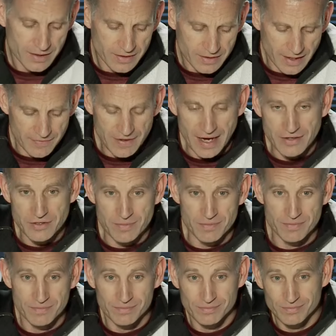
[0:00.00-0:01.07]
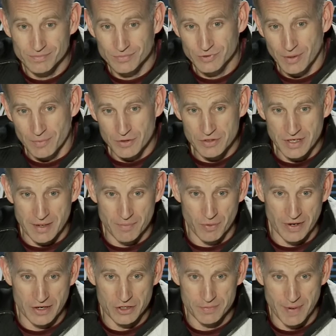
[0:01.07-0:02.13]
they've got some some of the same
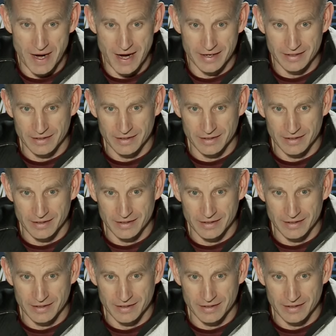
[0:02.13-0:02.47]
players back,